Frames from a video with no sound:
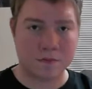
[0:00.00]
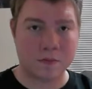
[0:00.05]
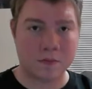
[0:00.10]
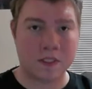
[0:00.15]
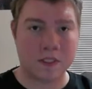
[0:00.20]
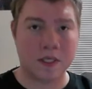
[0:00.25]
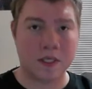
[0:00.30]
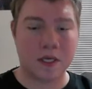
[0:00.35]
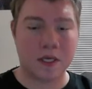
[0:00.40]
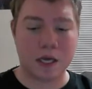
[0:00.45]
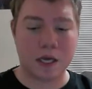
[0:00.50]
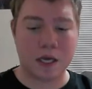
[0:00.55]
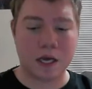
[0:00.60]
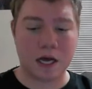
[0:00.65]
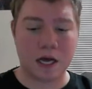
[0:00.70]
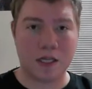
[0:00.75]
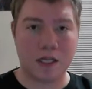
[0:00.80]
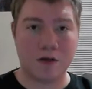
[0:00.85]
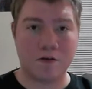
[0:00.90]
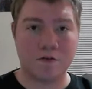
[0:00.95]
Hello
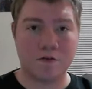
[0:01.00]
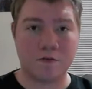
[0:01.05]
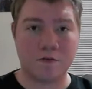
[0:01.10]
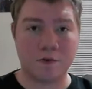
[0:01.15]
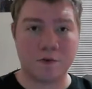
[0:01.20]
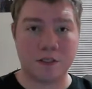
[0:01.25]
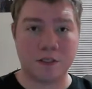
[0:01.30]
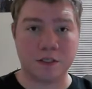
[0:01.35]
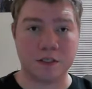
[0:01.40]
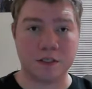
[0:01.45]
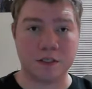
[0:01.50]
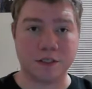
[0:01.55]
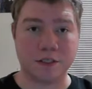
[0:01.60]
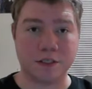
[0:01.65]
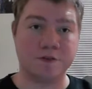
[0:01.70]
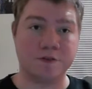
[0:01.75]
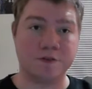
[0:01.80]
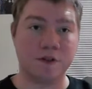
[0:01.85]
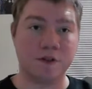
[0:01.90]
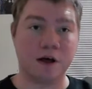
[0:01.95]
everyone, this is
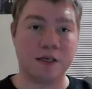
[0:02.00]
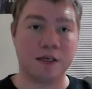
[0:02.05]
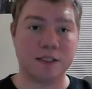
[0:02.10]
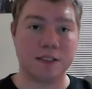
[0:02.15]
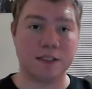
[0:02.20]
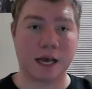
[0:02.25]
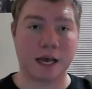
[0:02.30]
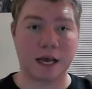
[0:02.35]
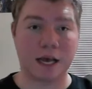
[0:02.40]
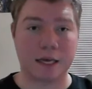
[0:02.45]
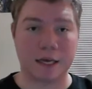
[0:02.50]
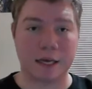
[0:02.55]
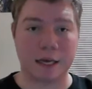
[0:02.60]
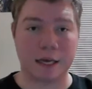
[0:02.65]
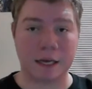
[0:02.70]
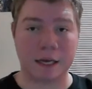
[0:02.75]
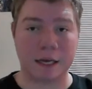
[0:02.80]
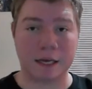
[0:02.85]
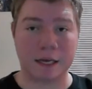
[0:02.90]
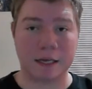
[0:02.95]
Floxcat,
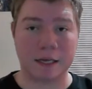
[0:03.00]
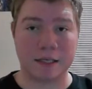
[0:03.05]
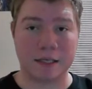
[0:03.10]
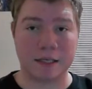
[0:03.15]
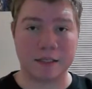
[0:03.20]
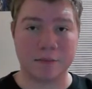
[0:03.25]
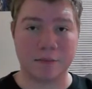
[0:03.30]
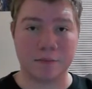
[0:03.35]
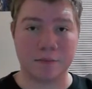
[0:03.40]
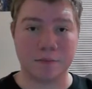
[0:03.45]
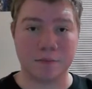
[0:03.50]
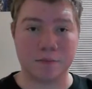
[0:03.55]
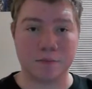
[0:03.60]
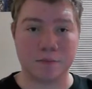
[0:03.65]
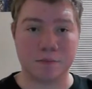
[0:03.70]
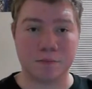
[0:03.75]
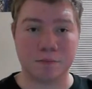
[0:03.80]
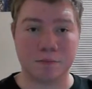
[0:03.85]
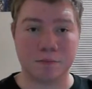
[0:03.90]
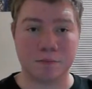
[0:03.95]
and
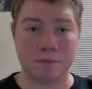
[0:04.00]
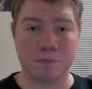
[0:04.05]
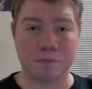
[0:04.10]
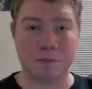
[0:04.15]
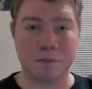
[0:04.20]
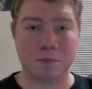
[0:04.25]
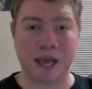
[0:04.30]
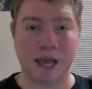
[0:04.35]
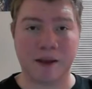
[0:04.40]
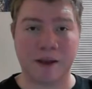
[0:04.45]
yeah.